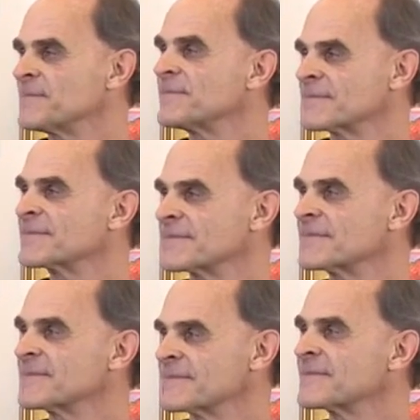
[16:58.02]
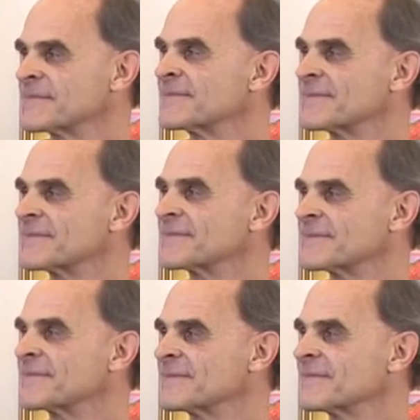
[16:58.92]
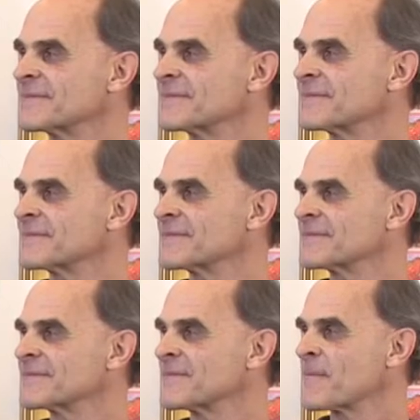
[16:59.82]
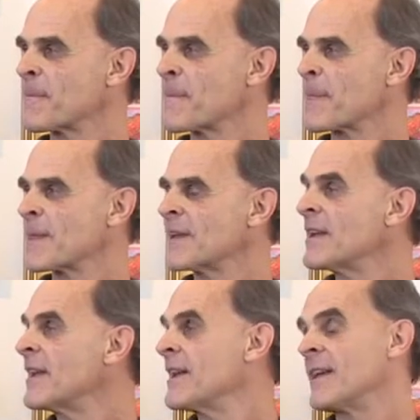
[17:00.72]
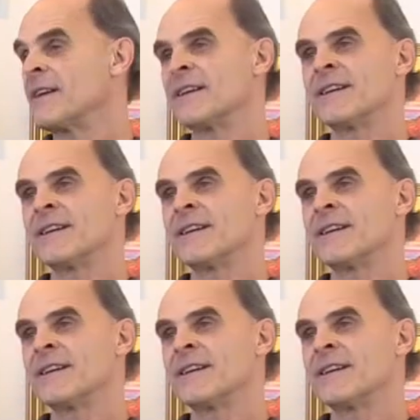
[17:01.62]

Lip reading: (not speaking)